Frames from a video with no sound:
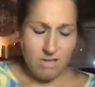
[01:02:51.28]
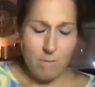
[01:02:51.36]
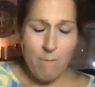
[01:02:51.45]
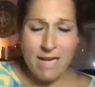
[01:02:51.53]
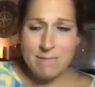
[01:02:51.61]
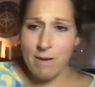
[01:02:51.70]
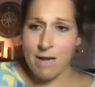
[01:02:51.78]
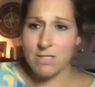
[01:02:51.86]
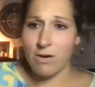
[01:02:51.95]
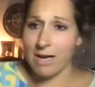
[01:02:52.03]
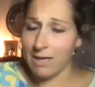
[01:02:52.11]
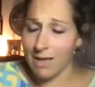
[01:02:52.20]
My
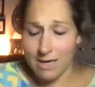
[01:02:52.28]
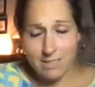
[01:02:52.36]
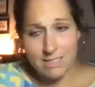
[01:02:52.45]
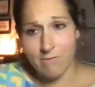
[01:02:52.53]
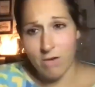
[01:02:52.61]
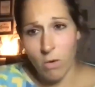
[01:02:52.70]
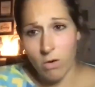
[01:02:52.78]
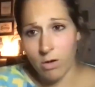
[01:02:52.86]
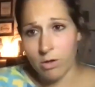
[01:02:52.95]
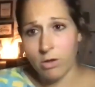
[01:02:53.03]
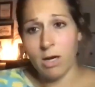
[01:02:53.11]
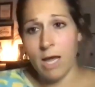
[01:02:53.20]
sponsor had a lot of stuff going on
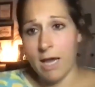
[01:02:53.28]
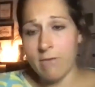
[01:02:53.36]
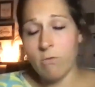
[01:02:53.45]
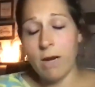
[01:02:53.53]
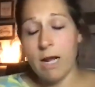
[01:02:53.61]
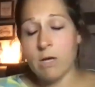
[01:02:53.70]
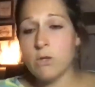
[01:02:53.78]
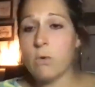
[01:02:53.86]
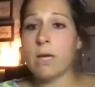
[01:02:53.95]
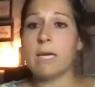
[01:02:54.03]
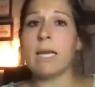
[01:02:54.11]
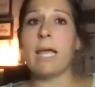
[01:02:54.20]
in her life when I
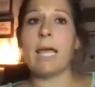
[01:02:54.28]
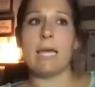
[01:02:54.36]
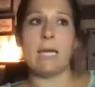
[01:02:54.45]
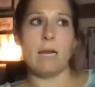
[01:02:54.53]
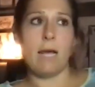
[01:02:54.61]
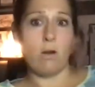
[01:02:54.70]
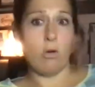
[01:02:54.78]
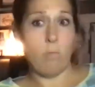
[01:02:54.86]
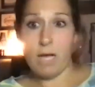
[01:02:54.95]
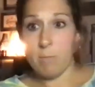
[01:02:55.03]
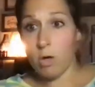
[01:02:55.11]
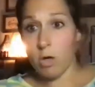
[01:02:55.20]
joined, and I don't
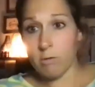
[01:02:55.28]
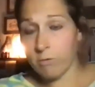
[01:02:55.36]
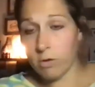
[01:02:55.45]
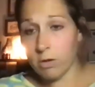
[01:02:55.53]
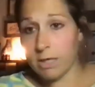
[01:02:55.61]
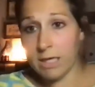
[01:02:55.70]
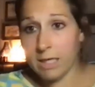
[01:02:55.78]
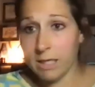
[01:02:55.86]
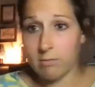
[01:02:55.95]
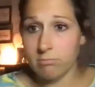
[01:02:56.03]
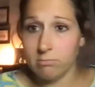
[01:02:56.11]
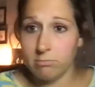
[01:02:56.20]
blame her for
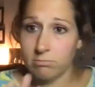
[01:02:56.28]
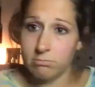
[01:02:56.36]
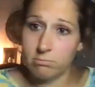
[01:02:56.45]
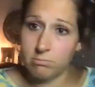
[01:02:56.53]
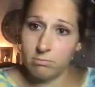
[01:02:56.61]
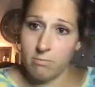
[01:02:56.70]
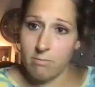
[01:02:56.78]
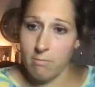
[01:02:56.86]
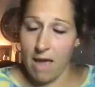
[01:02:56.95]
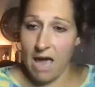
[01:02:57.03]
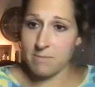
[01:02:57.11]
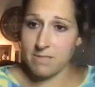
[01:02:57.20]
any
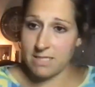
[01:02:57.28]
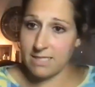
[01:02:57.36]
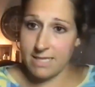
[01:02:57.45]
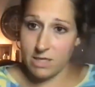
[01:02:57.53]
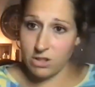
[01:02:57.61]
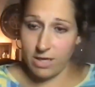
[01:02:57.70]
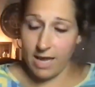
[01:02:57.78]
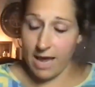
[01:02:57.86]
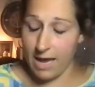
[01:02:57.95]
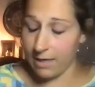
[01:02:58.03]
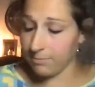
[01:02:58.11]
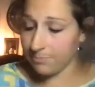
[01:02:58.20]
absence that she
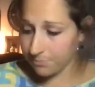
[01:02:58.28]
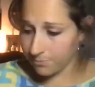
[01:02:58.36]
had.